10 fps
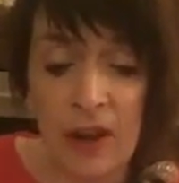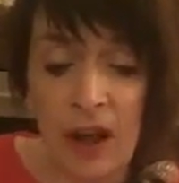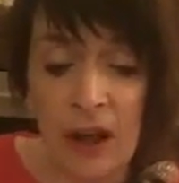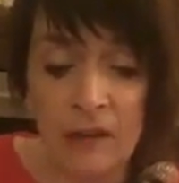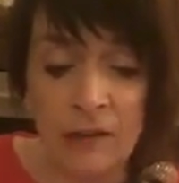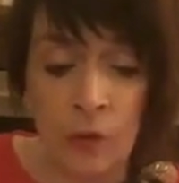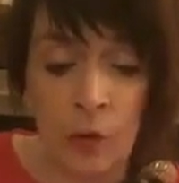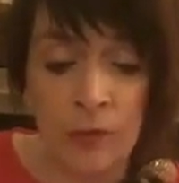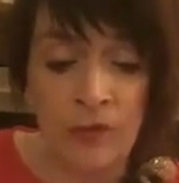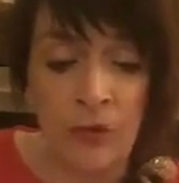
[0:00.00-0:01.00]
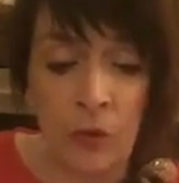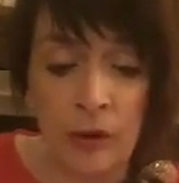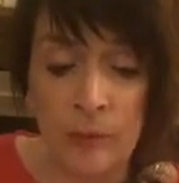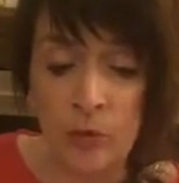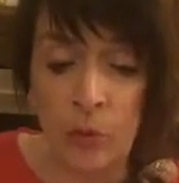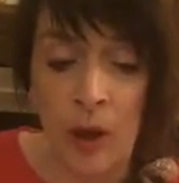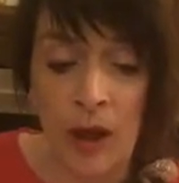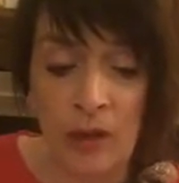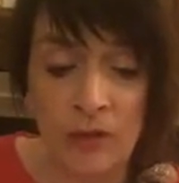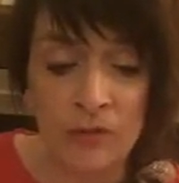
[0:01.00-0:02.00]
and saw before him
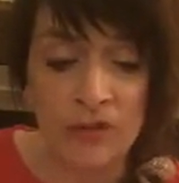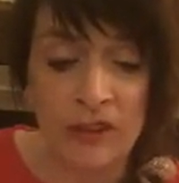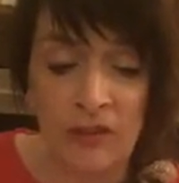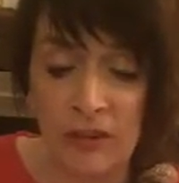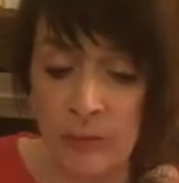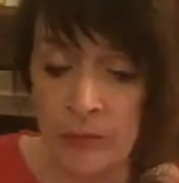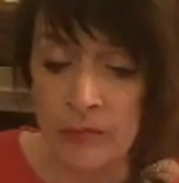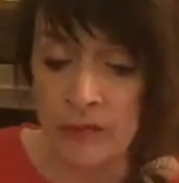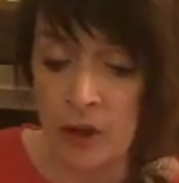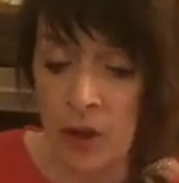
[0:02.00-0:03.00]
12 dirhams,